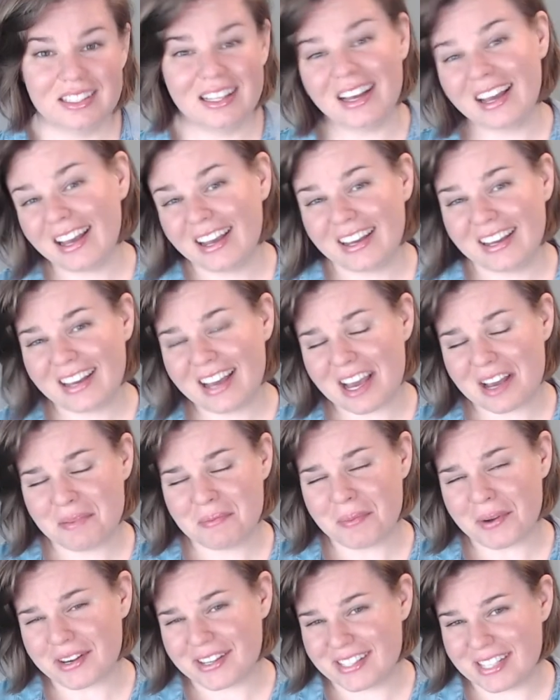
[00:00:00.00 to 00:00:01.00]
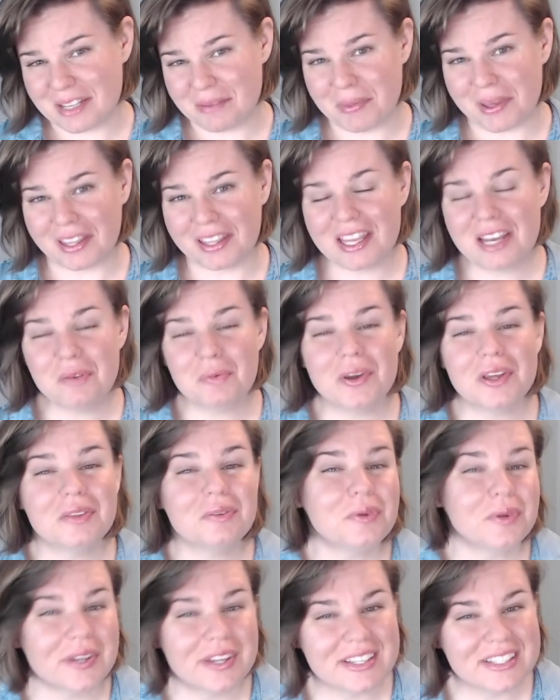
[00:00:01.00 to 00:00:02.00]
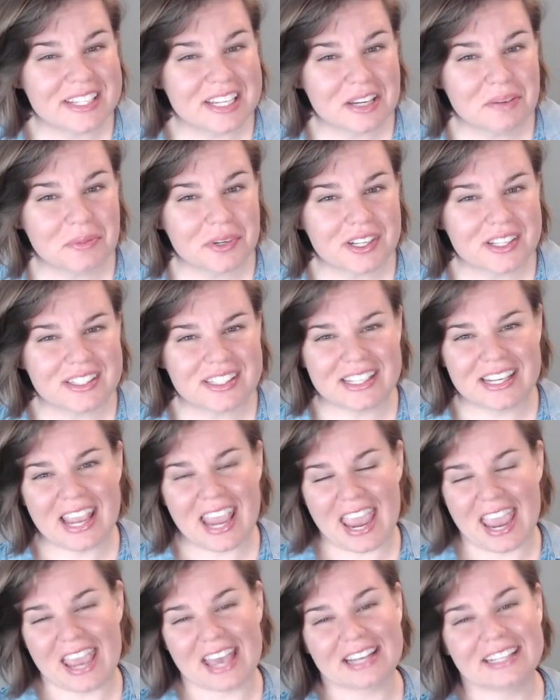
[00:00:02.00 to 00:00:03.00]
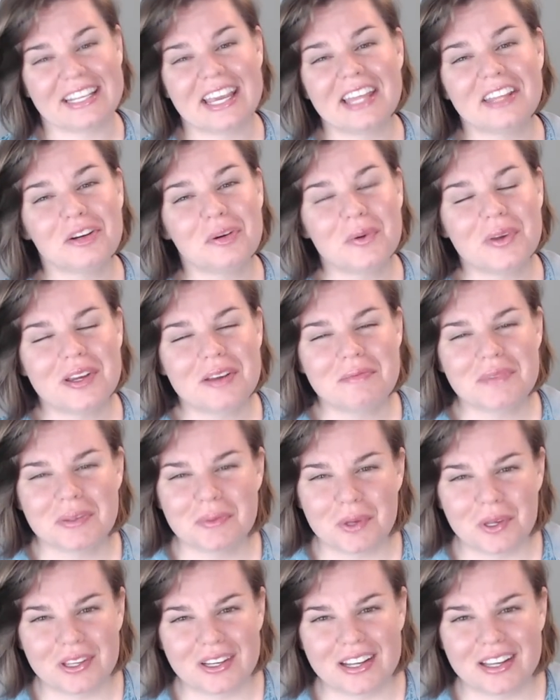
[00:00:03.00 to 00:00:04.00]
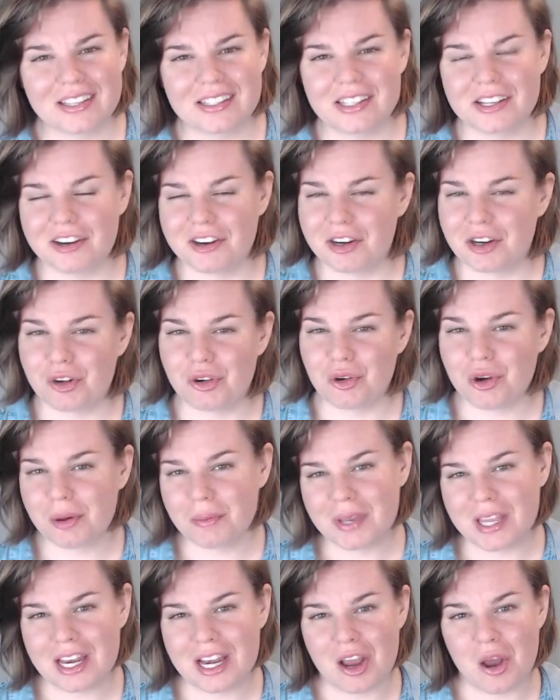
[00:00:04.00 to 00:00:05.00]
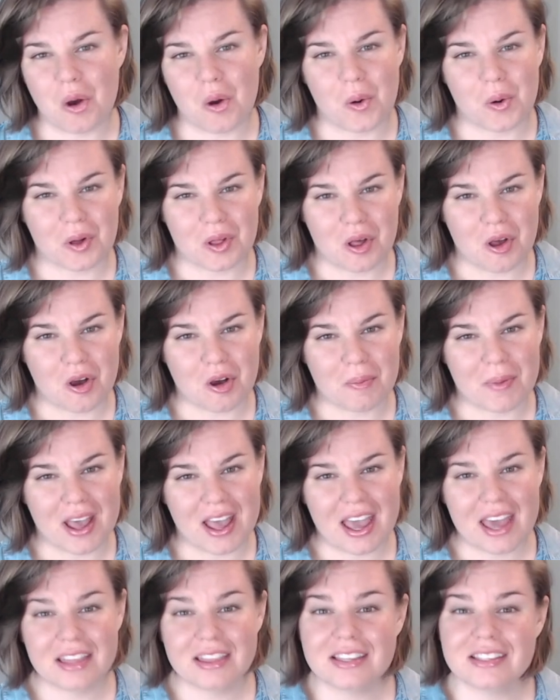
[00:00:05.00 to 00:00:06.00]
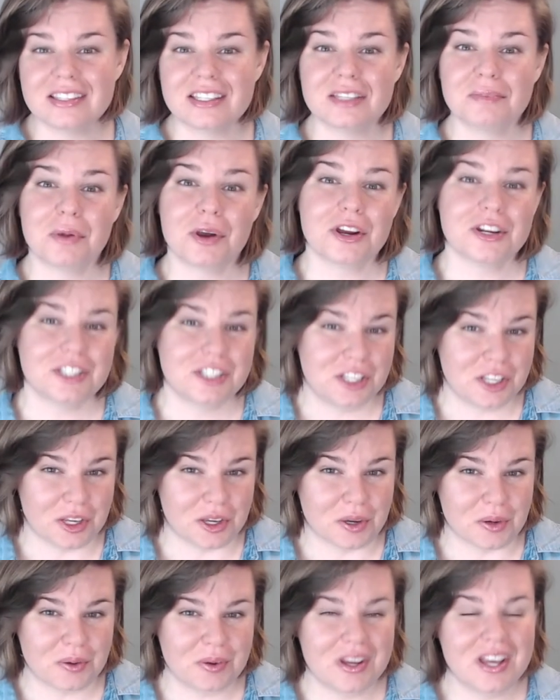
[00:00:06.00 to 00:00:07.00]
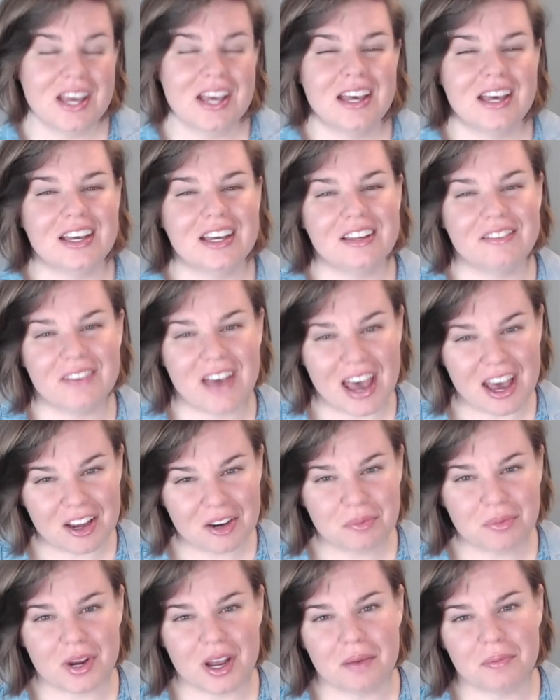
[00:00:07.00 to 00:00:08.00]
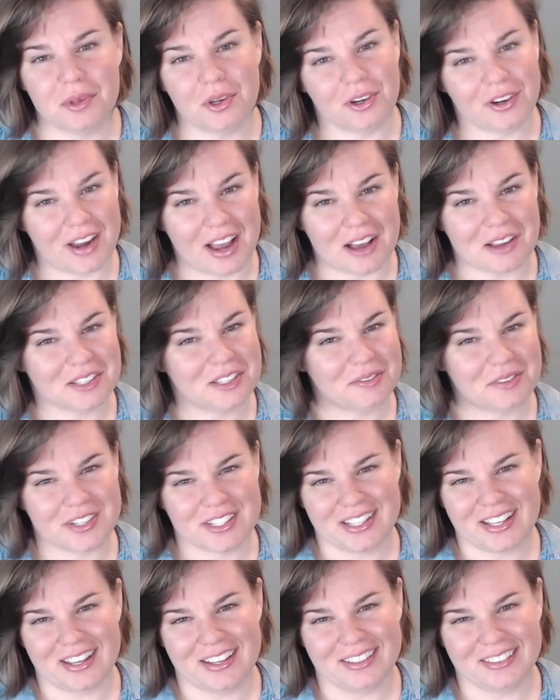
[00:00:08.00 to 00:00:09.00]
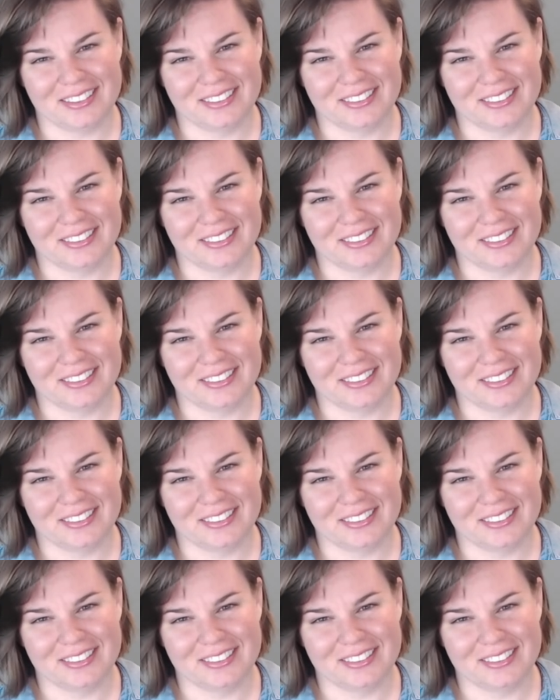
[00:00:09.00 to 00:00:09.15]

Hi, I'm Marcie Billen with Ruya Team Realty and Keller Williams Mulinix here in Norman, Oklahoma, and this is part two of how to prep your house for sale.